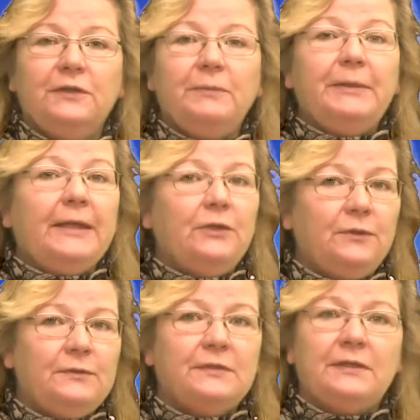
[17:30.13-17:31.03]
The plan
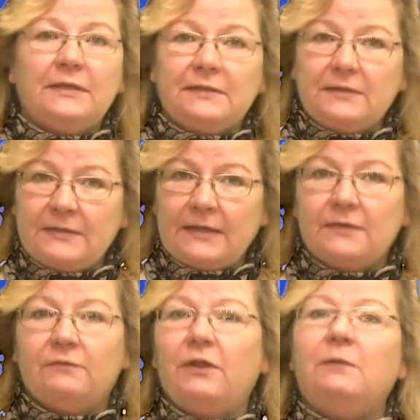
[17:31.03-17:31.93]
notes that the state
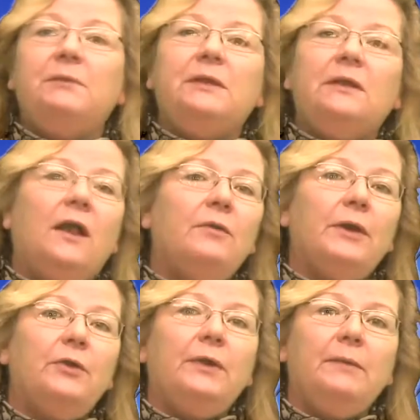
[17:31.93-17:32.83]
developed the
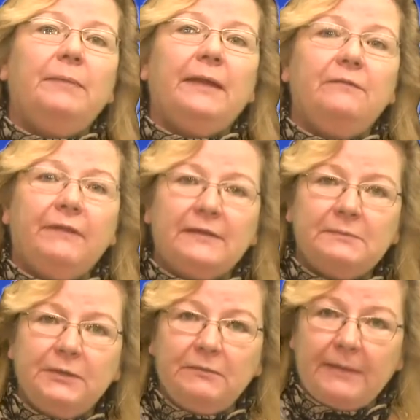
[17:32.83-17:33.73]
Colorado Hemp
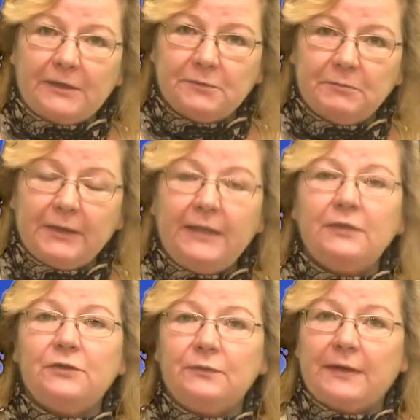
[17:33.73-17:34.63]
Advancement and Management Plan
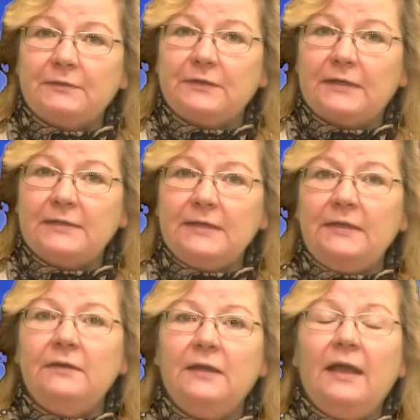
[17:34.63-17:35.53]
in
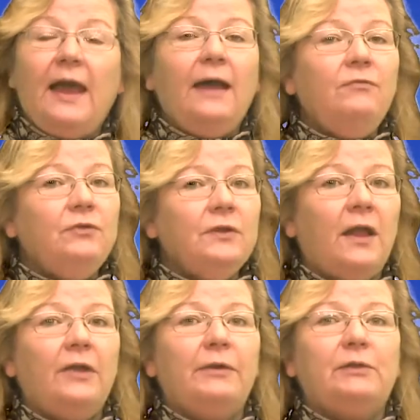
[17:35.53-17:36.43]
2019 after the
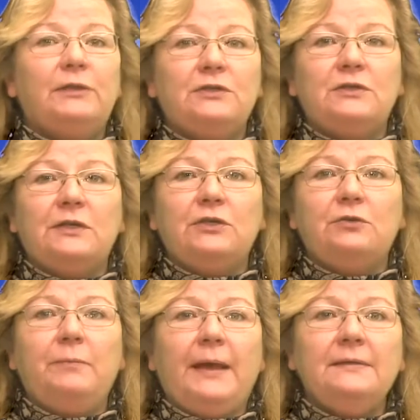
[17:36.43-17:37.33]
Colorado
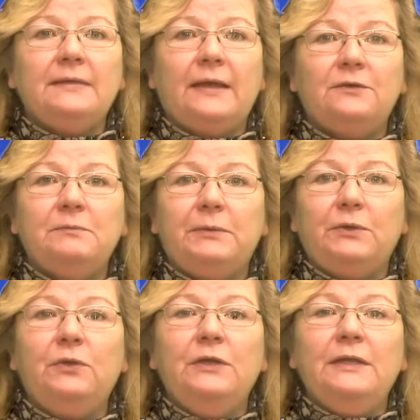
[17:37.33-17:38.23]
legislature passed House
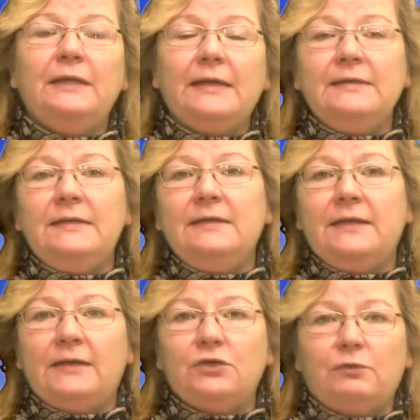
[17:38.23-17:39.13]
Bill
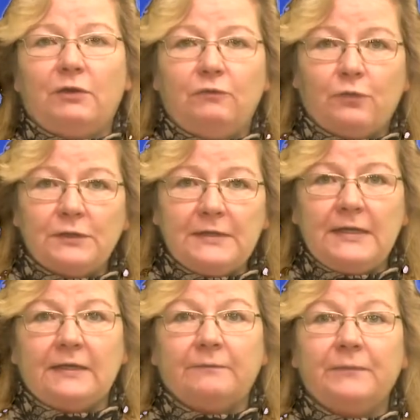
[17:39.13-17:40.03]

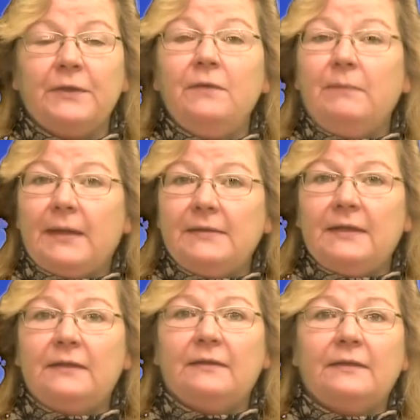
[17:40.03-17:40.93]
19-1214,
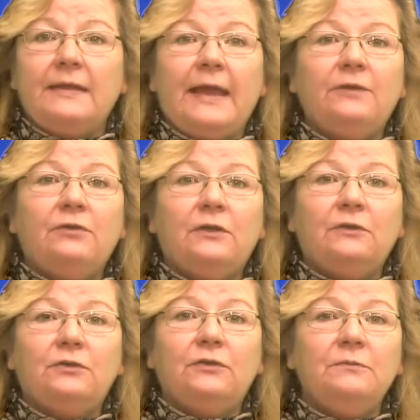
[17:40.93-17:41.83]
mandating that the
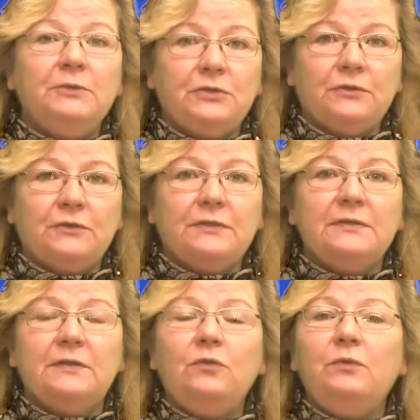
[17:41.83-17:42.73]
Agriculture Commissioner
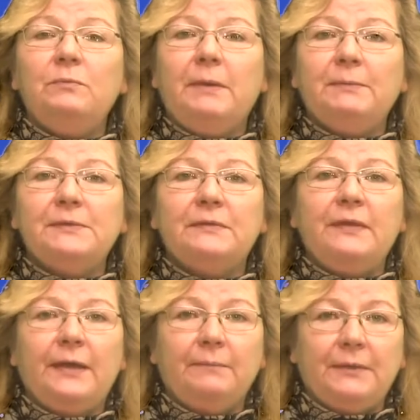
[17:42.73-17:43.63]
consult with members of the
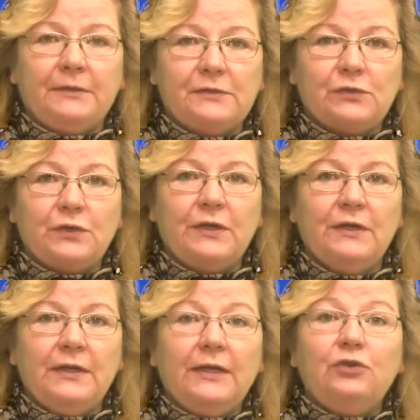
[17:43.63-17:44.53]
hemp industry
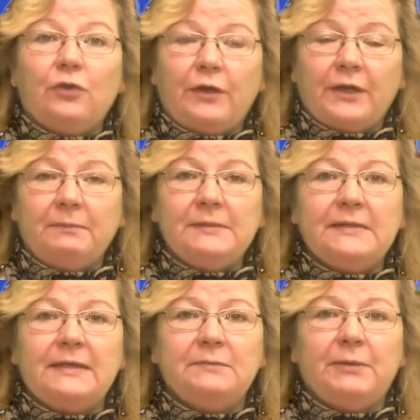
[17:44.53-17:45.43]
in drawing up the
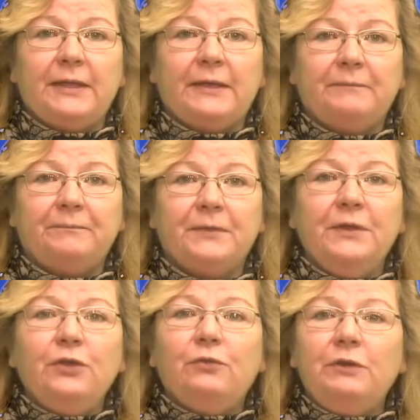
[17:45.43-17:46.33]
state's plan.
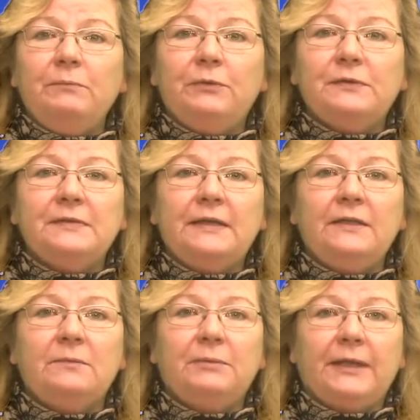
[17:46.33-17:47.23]
Greenberg said
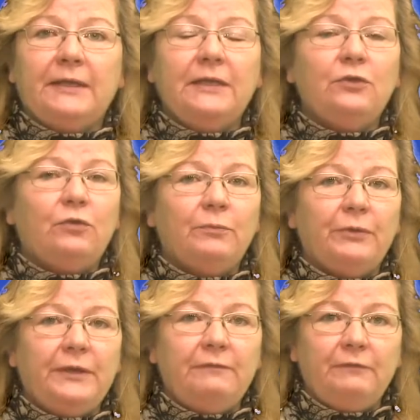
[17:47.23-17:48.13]
that the plan
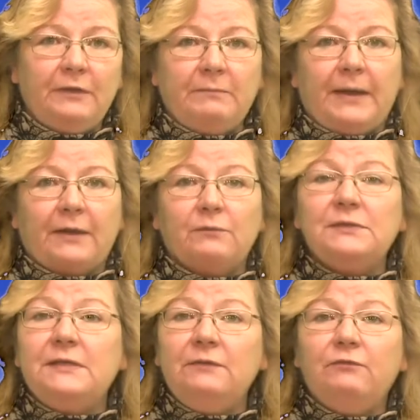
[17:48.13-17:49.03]
incorporated feedback
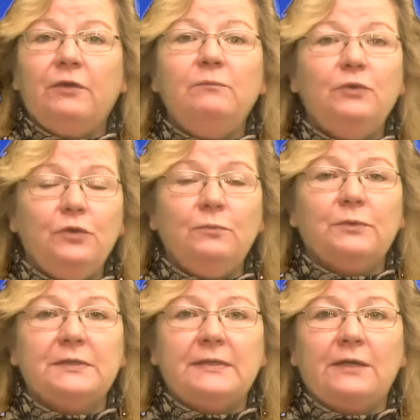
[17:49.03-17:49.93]
received from
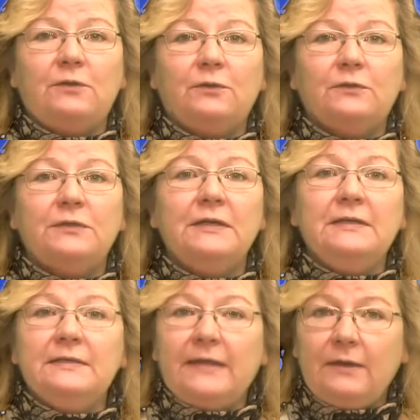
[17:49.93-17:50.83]
numerous stakeholders
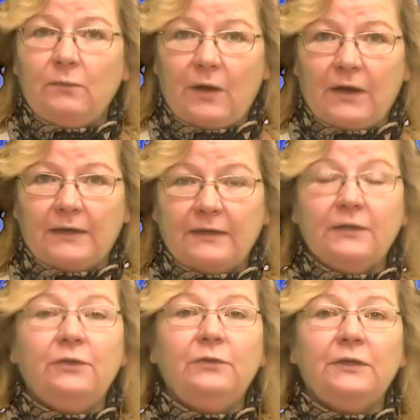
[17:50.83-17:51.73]
statewide,
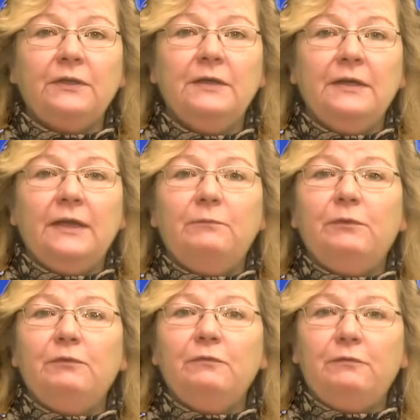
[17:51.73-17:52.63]
including
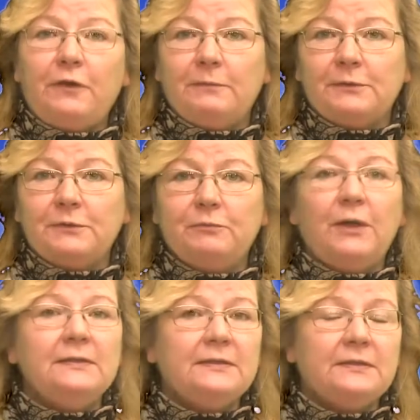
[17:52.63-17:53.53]
input from farmers,
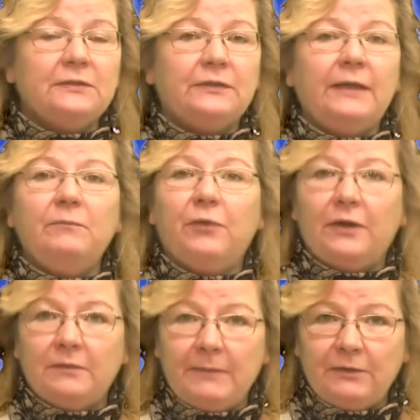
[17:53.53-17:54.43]
processors, and
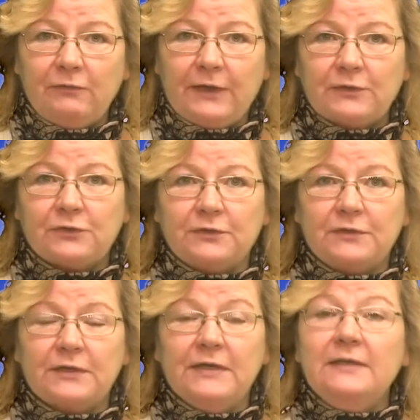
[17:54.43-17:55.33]
product
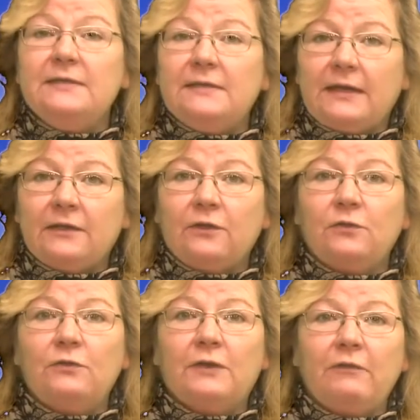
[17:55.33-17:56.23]
manufacturers, state and
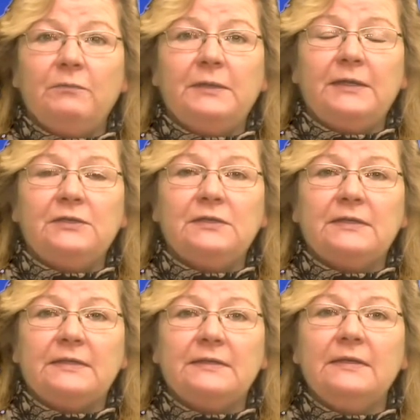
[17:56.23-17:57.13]
local government
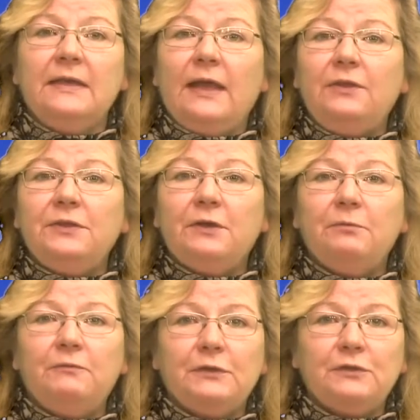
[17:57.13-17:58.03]
agencies, healthcare
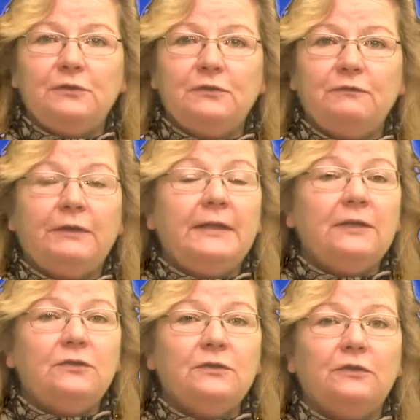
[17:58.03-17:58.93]
professionals,
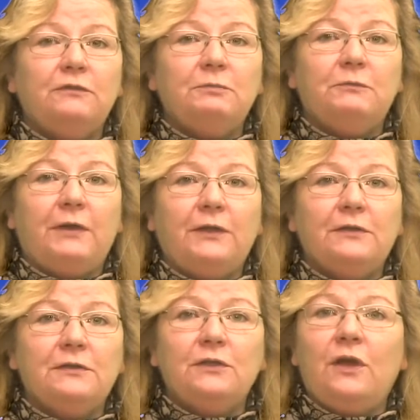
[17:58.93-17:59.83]
financial service
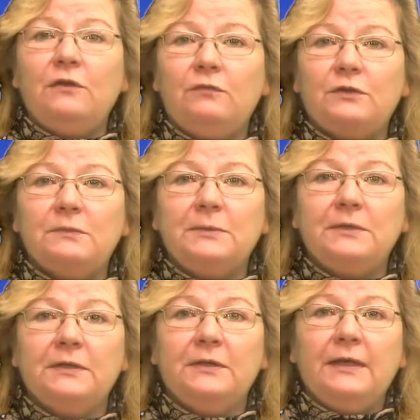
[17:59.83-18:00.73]
providers, law enforcement,
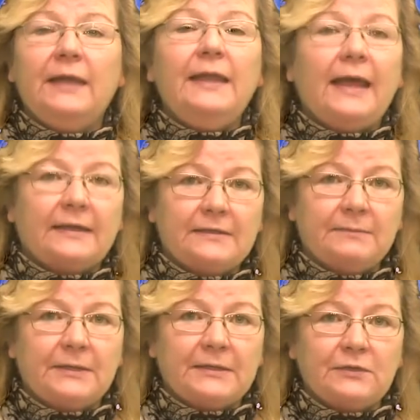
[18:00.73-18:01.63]
and
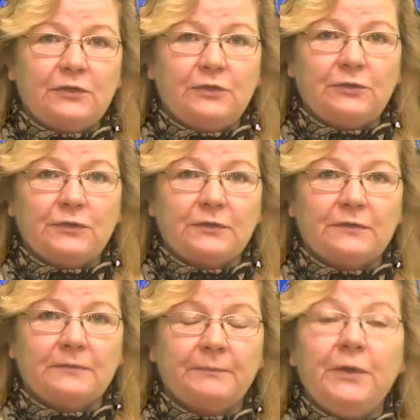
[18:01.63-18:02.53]
academic
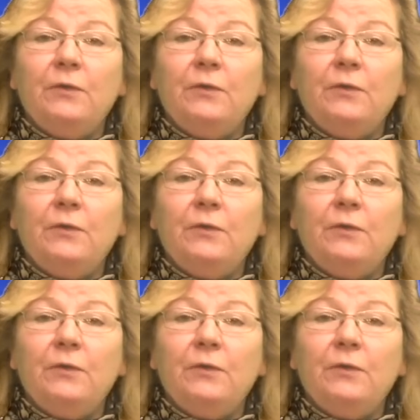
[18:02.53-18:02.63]
institutions.